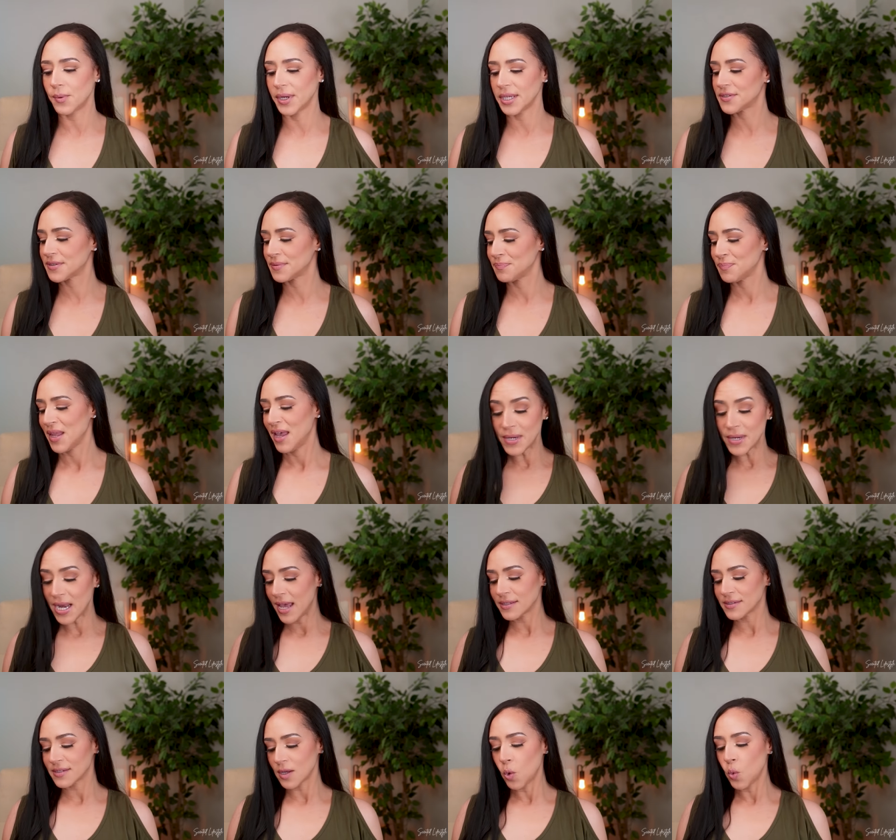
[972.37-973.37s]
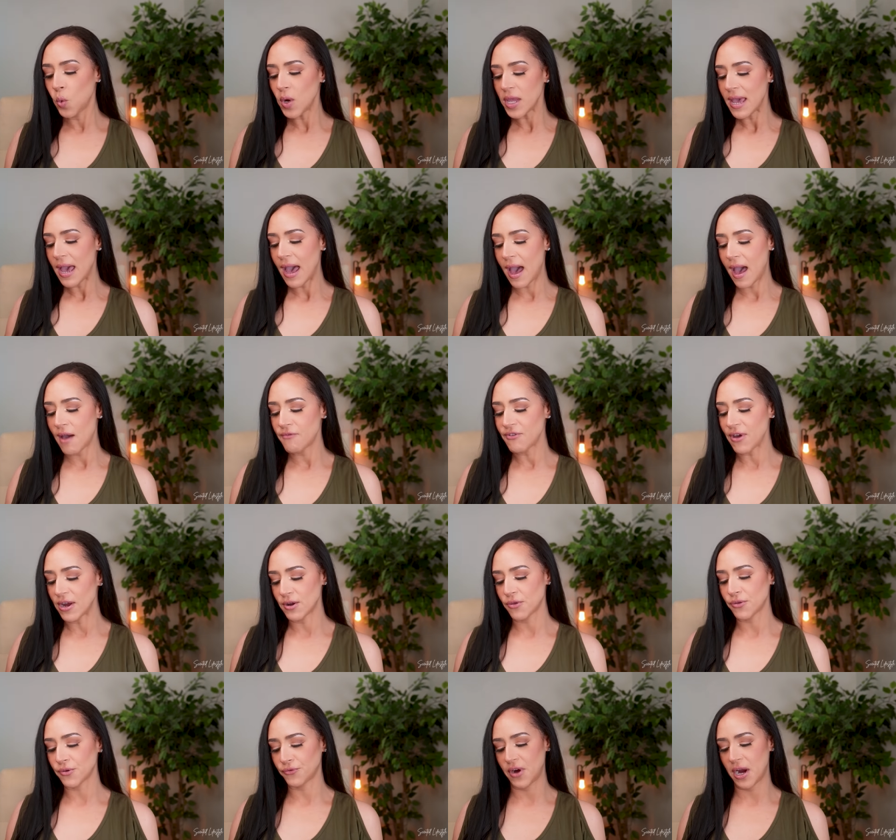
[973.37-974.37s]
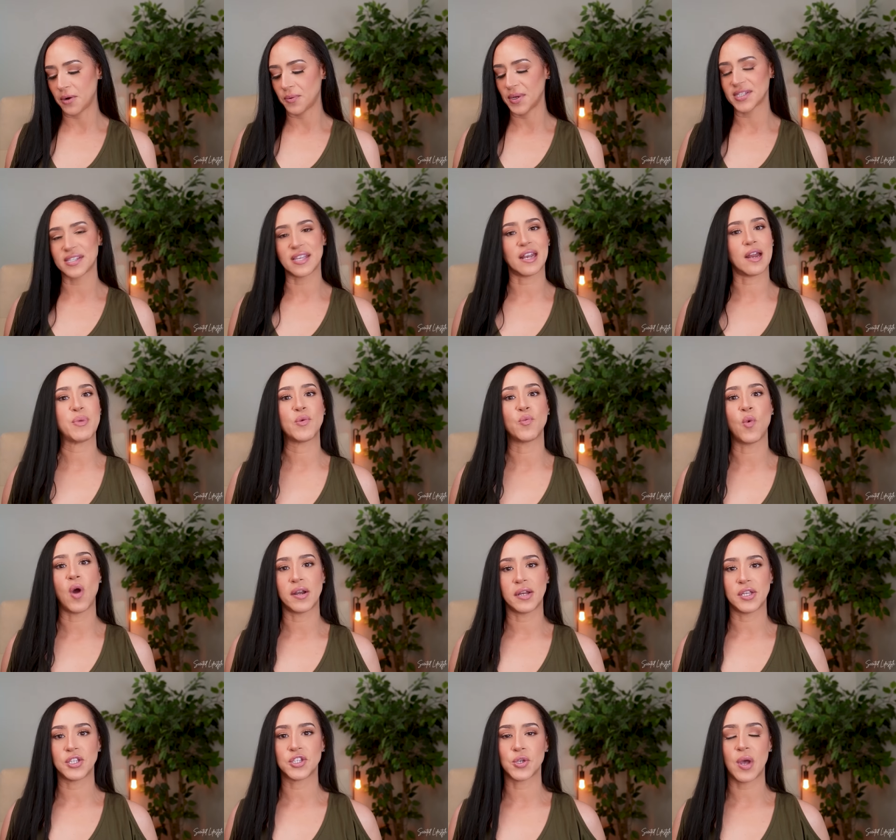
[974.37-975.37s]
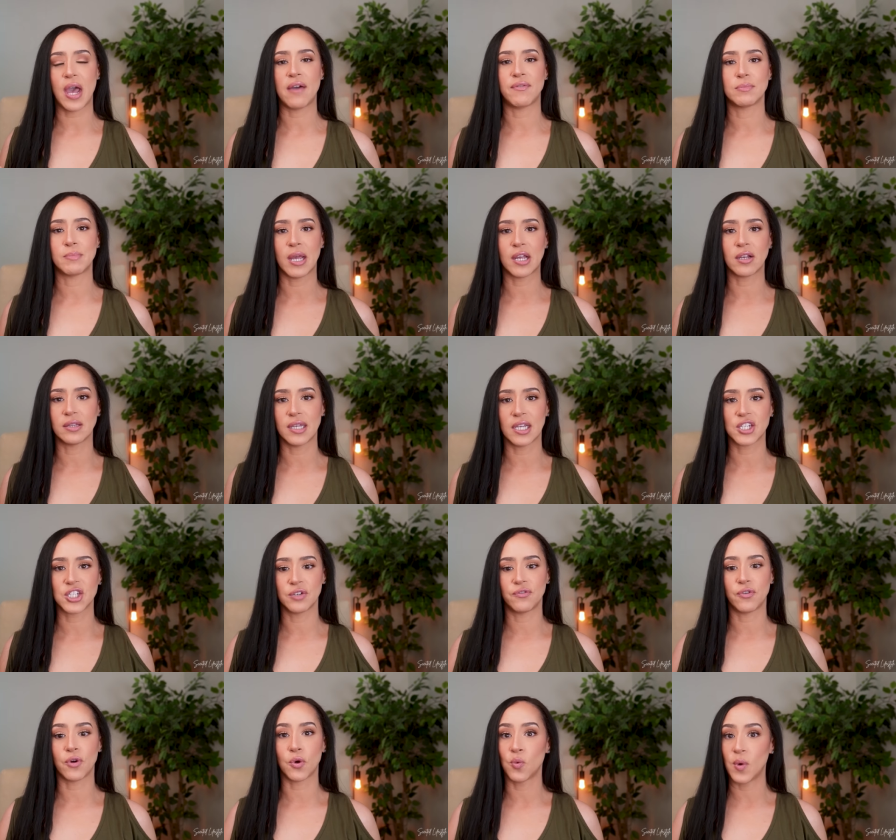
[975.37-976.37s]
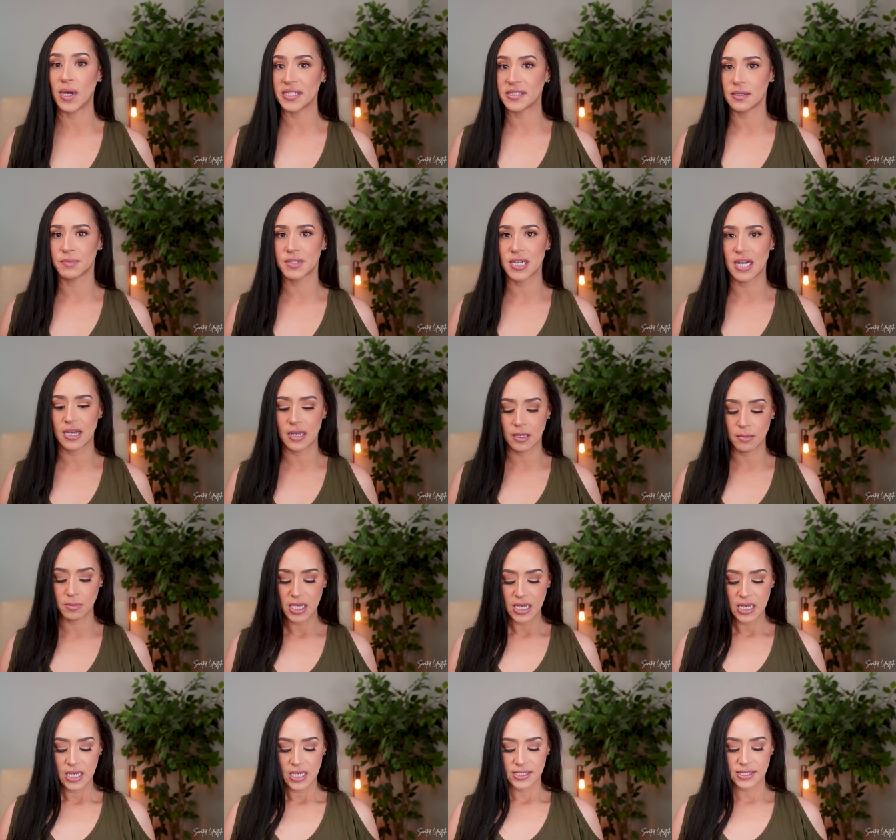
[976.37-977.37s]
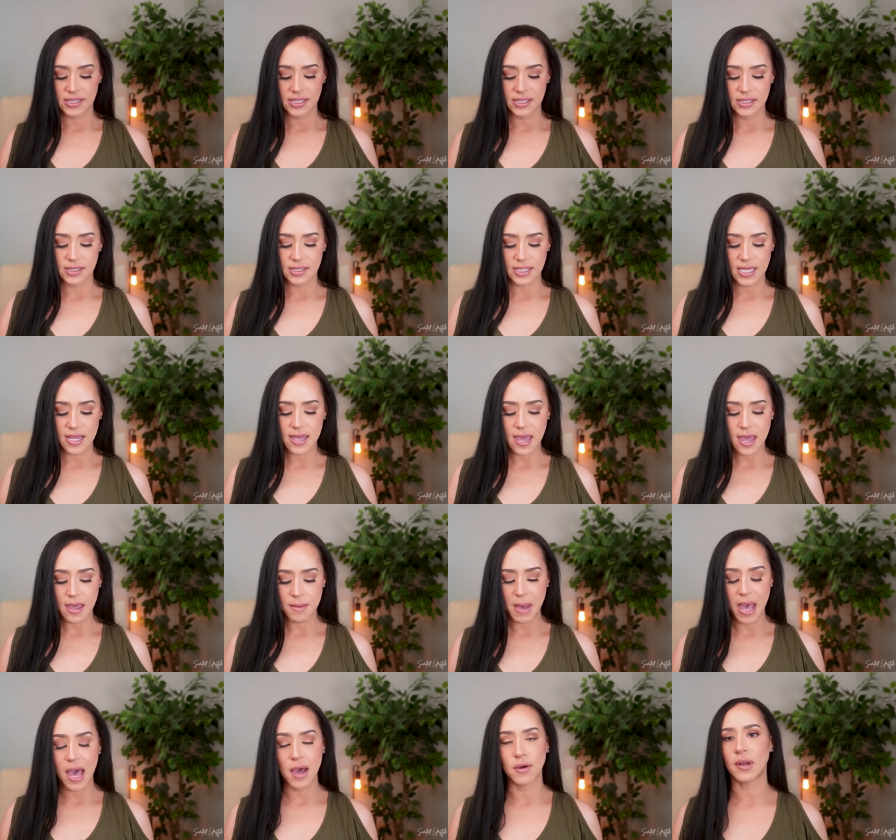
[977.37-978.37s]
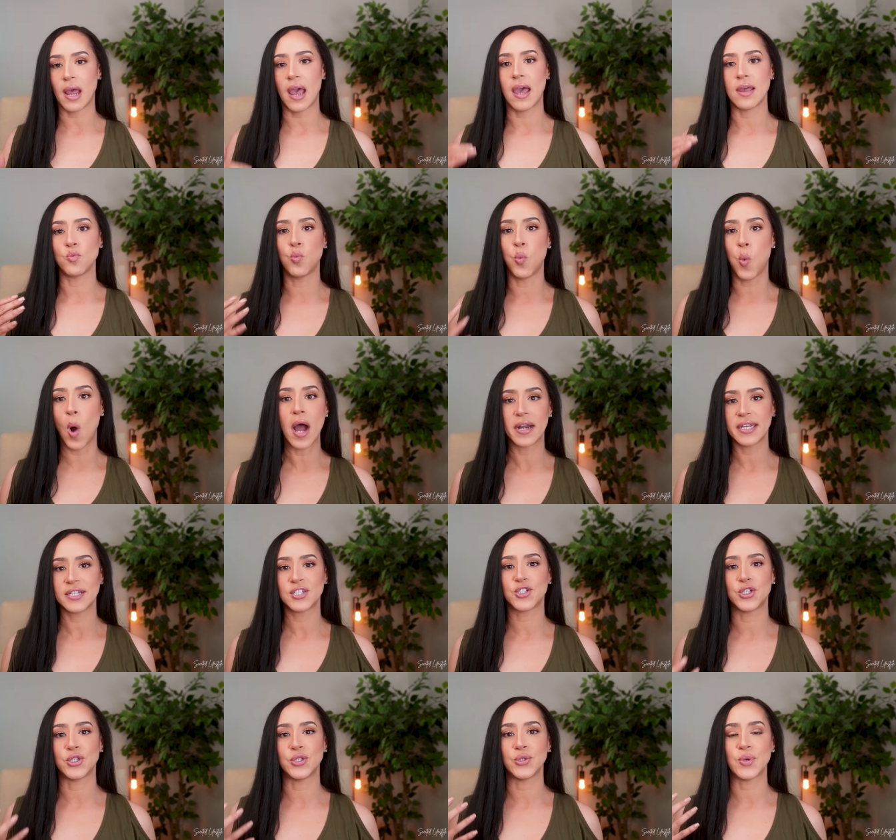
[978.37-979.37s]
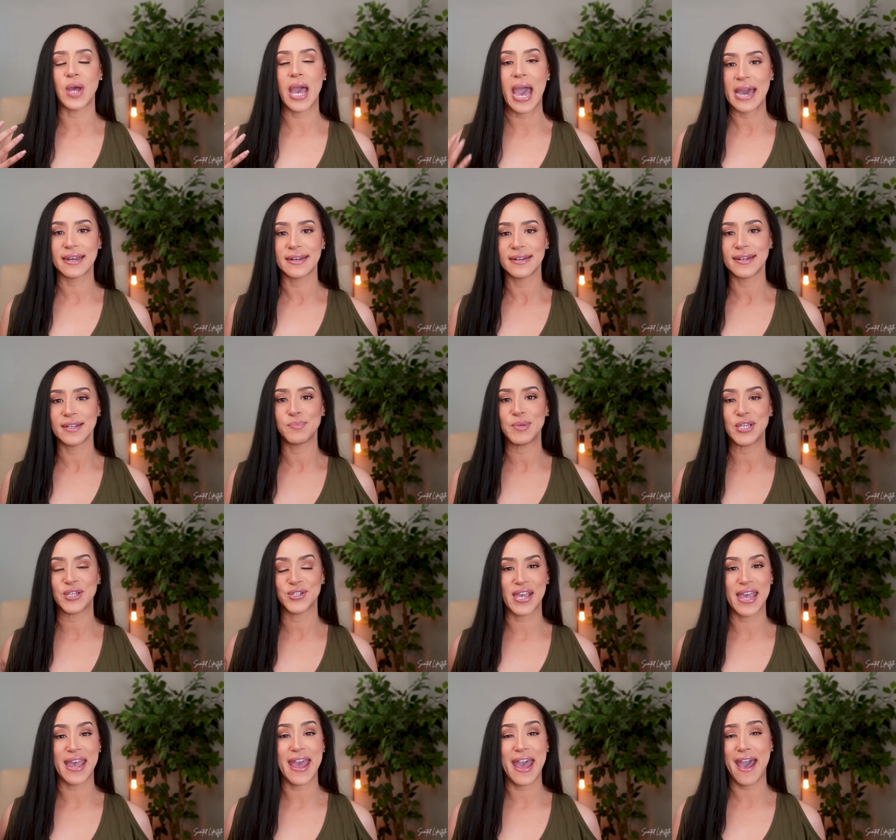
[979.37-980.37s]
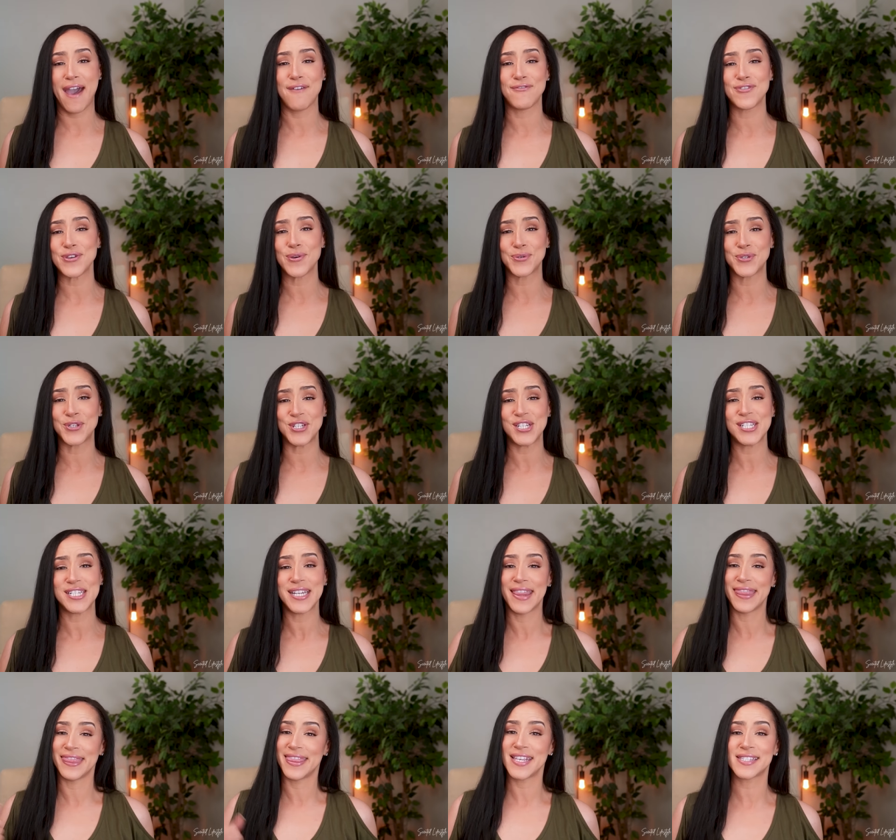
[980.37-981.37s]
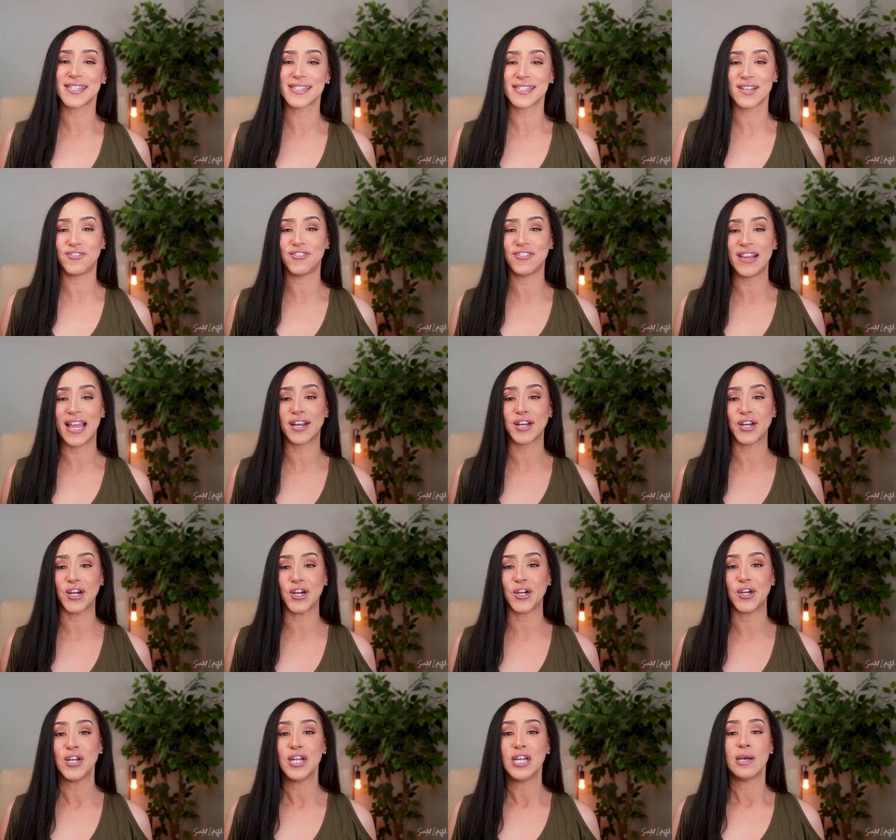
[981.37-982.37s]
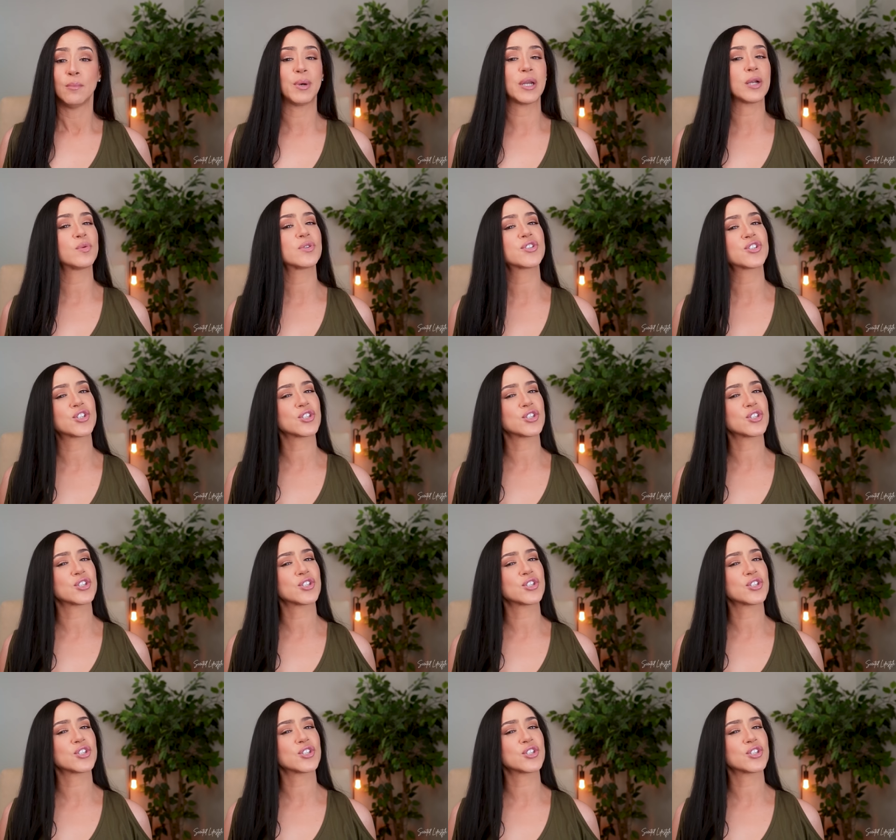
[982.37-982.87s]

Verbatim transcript: Anyways, up next, we have another fragrance that I've been wanting to have in my collection for quite some time. Since it came out, I wanted to add it because I have the OG and this is a flanker,